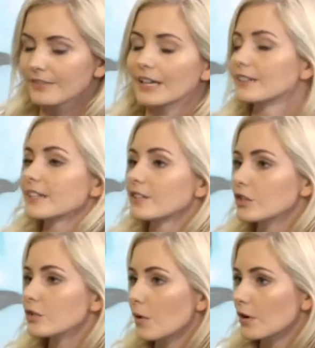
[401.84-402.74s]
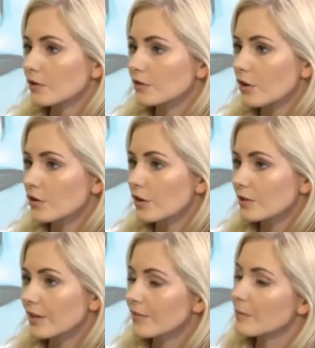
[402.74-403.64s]
these new bottles are
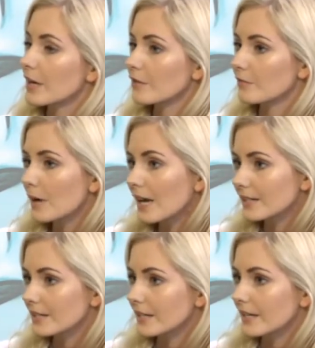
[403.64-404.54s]
not even made of plastic.